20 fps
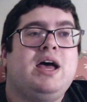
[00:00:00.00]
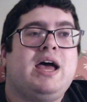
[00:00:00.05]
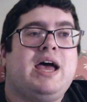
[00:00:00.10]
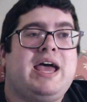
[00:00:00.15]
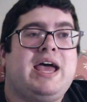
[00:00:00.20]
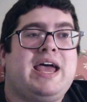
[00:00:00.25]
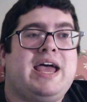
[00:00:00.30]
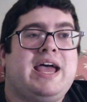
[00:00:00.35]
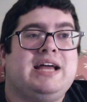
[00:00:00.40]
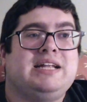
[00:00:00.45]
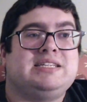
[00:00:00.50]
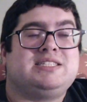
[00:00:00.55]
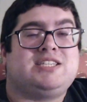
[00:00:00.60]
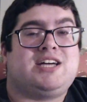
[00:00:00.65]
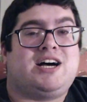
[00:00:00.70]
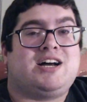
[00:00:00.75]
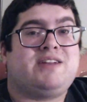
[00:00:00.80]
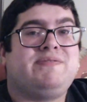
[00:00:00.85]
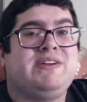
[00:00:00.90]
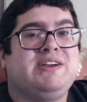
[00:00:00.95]
And
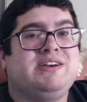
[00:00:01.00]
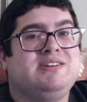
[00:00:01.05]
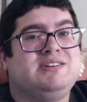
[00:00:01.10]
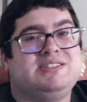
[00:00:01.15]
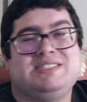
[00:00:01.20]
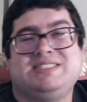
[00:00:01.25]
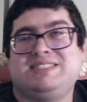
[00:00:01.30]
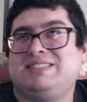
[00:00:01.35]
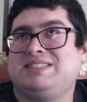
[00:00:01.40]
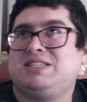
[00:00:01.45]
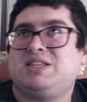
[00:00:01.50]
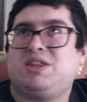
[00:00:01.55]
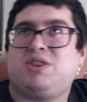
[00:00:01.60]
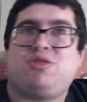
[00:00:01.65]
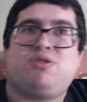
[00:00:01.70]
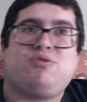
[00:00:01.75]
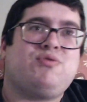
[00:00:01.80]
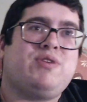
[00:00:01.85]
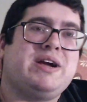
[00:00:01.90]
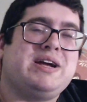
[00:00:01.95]
Sadavir is
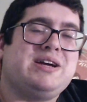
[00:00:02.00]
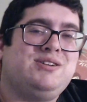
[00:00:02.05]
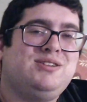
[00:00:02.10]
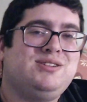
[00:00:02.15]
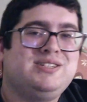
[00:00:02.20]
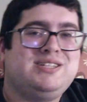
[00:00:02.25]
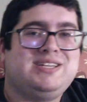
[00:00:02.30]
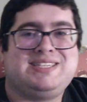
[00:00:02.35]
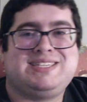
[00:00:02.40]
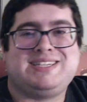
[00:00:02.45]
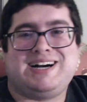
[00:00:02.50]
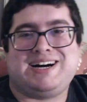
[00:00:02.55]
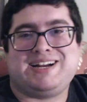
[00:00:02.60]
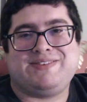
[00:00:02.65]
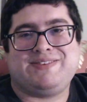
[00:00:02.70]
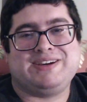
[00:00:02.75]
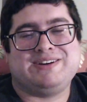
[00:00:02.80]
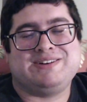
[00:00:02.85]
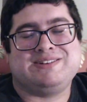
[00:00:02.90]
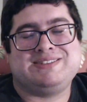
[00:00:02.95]
thrilled.
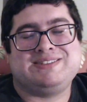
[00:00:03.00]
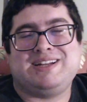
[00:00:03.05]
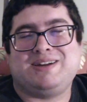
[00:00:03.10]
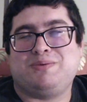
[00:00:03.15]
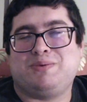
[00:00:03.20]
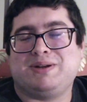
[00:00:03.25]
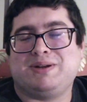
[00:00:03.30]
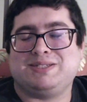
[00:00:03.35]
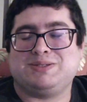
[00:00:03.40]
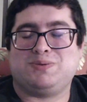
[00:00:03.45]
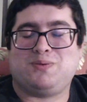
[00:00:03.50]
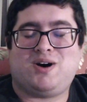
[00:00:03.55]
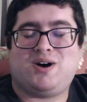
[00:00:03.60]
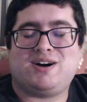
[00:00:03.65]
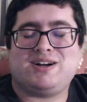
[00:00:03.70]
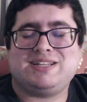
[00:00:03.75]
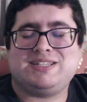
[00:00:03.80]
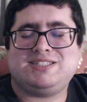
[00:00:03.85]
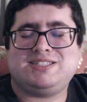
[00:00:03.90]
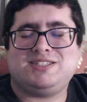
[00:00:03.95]
Sadavir has done what he's
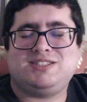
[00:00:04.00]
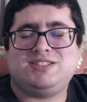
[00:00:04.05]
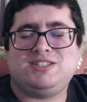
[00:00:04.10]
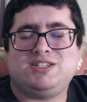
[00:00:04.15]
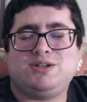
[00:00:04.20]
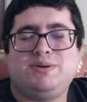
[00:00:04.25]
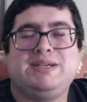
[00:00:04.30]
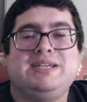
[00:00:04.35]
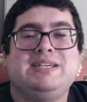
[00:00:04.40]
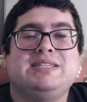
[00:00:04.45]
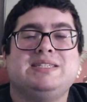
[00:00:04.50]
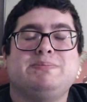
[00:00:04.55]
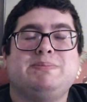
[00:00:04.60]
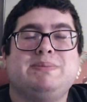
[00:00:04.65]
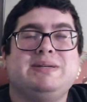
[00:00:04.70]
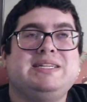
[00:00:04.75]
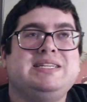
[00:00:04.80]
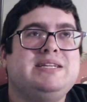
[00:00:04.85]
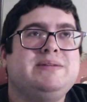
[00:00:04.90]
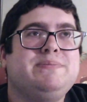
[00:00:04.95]
wanted to do. He's
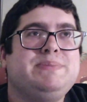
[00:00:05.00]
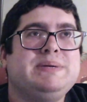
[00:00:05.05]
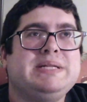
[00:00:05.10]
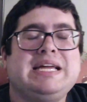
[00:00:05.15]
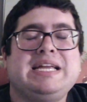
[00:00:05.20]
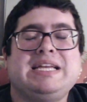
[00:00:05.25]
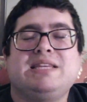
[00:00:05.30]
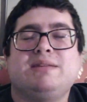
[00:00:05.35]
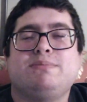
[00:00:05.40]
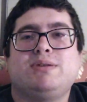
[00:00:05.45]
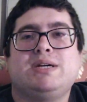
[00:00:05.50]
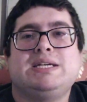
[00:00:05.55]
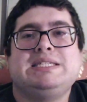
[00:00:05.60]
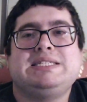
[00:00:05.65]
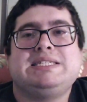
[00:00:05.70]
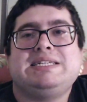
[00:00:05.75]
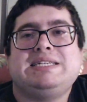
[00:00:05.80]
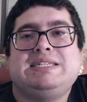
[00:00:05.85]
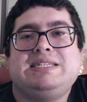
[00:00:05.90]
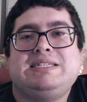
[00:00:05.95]
manipulating the
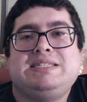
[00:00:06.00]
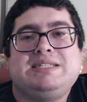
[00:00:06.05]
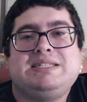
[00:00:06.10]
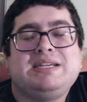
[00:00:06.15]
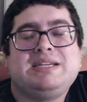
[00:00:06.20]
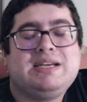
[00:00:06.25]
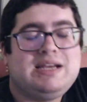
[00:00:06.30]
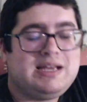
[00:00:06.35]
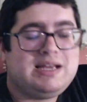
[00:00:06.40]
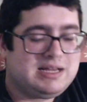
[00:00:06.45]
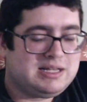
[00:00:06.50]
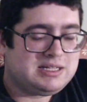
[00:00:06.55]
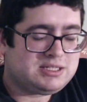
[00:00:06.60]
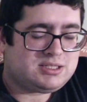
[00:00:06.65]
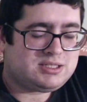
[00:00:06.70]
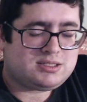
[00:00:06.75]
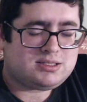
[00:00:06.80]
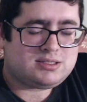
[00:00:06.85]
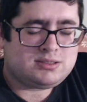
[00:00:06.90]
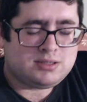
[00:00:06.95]
president
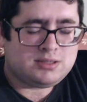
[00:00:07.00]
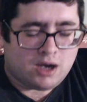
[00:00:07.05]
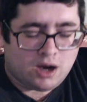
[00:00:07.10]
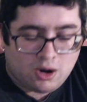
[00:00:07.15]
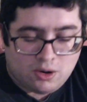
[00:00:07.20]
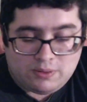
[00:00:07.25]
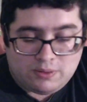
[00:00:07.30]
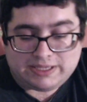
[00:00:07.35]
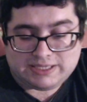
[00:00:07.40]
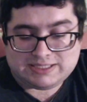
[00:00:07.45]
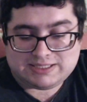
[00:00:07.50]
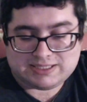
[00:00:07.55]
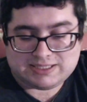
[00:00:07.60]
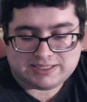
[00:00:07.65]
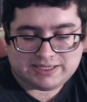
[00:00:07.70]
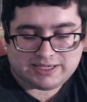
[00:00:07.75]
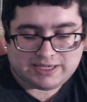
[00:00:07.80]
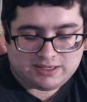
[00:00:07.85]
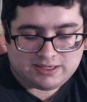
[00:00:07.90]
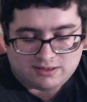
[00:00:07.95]
so
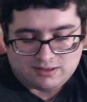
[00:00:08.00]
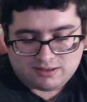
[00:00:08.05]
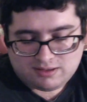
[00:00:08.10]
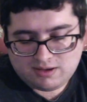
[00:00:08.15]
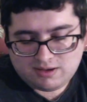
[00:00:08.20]
easily.